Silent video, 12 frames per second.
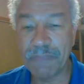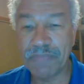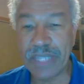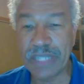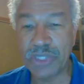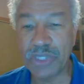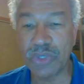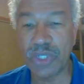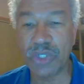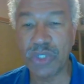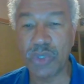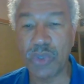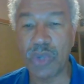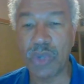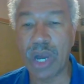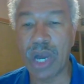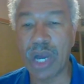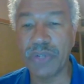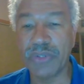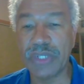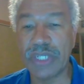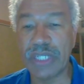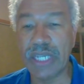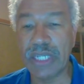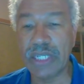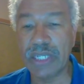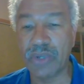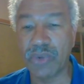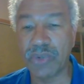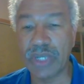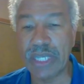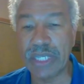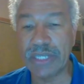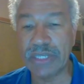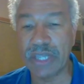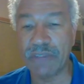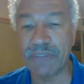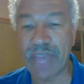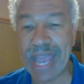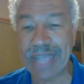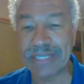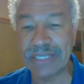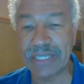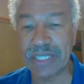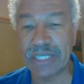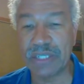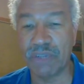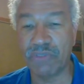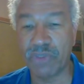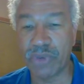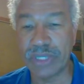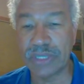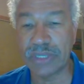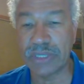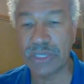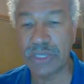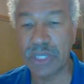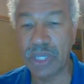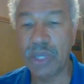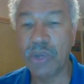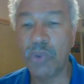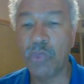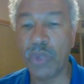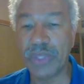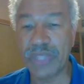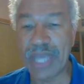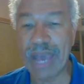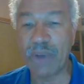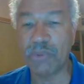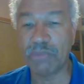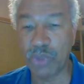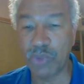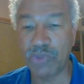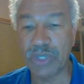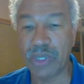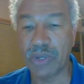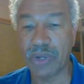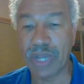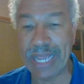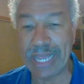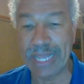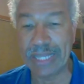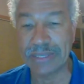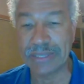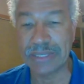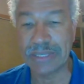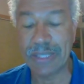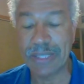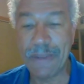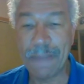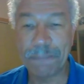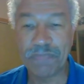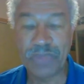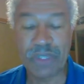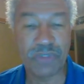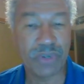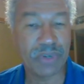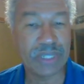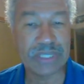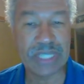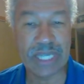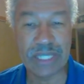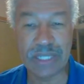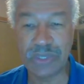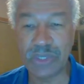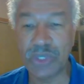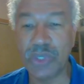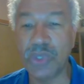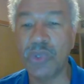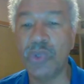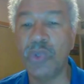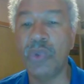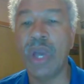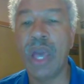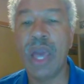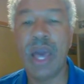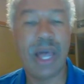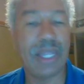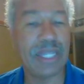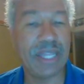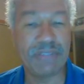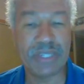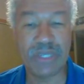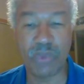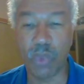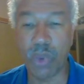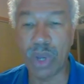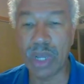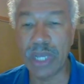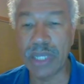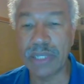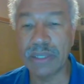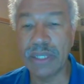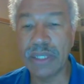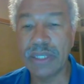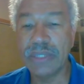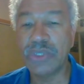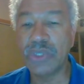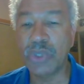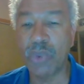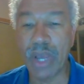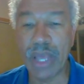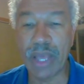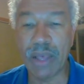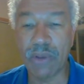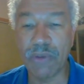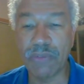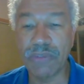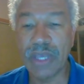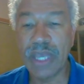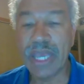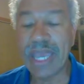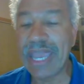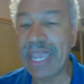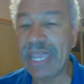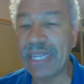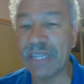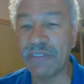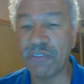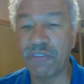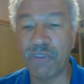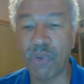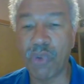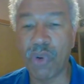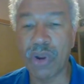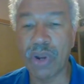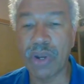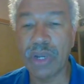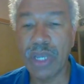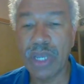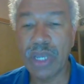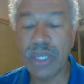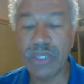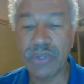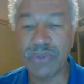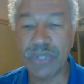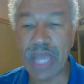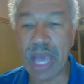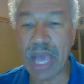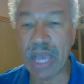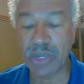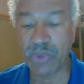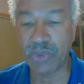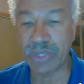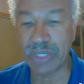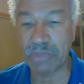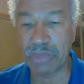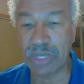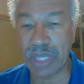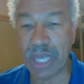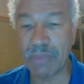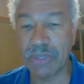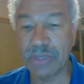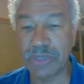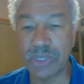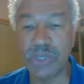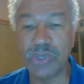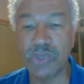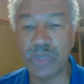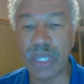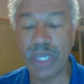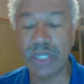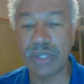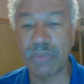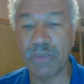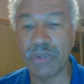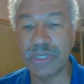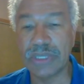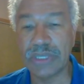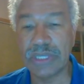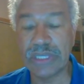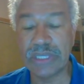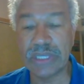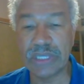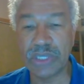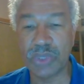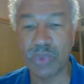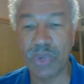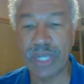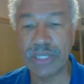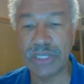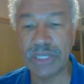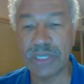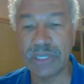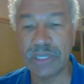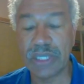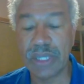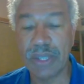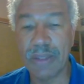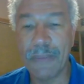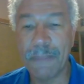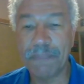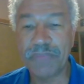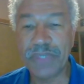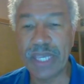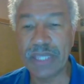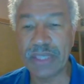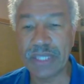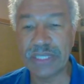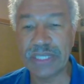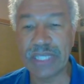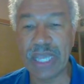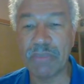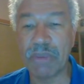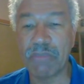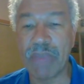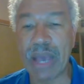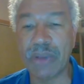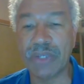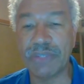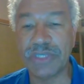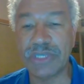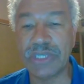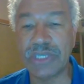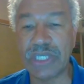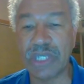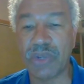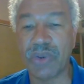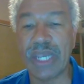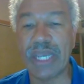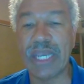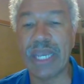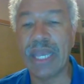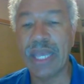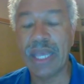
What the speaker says: that you can do 180 degrees of accident avoidance without moving your hands. If you're at 10 and 2, 11 and 1, 12, 8 and 4, you're not going to be able to, in an emergency situation, get the same amount of steering